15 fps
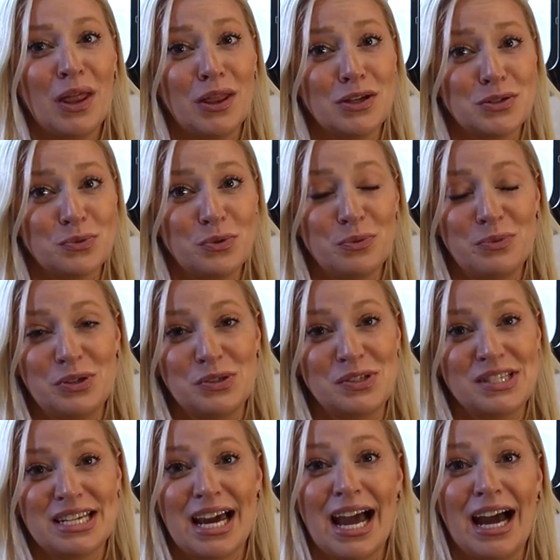This room
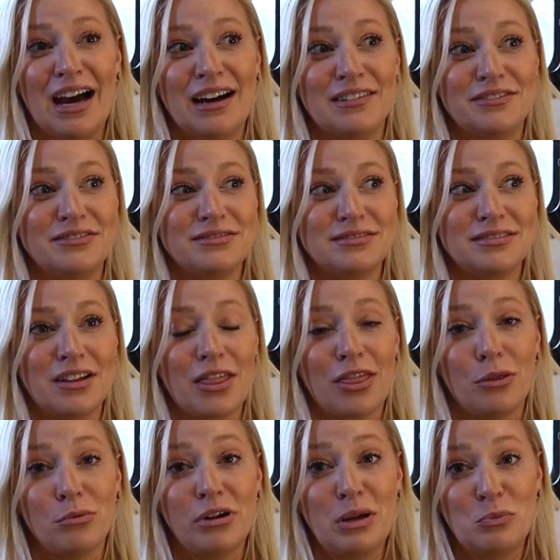used to have
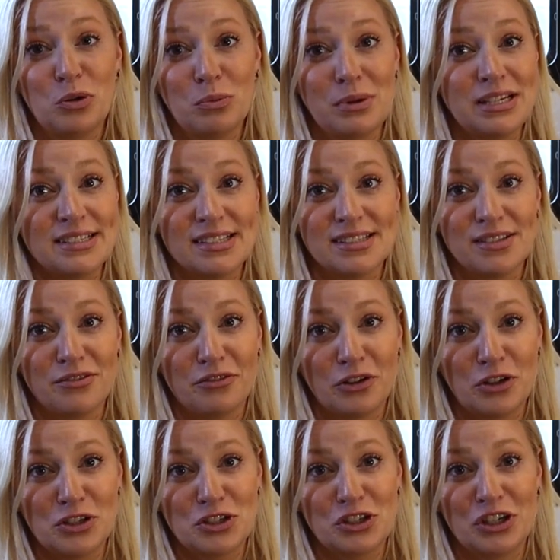3 more pieces of
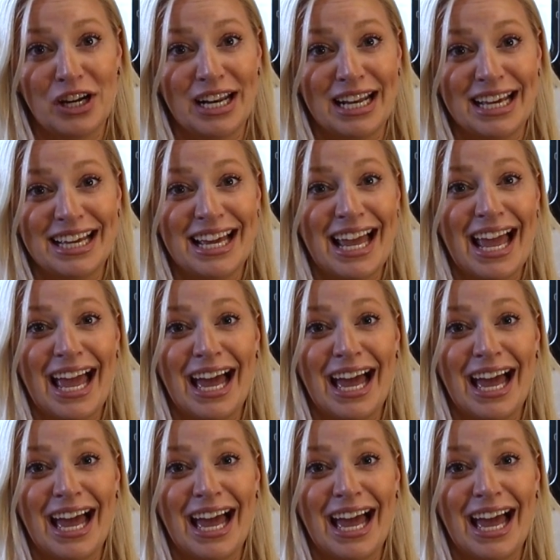furniture in it